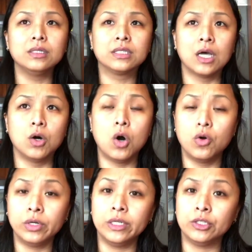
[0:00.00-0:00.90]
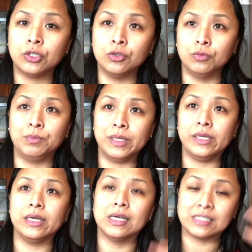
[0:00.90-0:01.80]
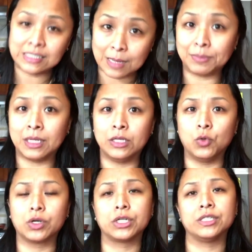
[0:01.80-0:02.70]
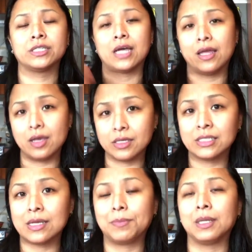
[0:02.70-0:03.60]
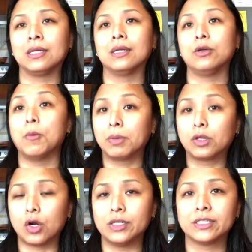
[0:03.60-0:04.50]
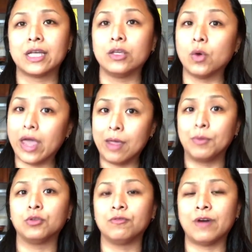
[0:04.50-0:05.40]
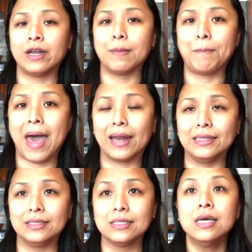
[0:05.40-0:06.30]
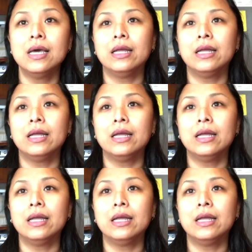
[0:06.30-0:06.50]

So only to be accepting your good side, accepting your dark side, you're able to find a balance.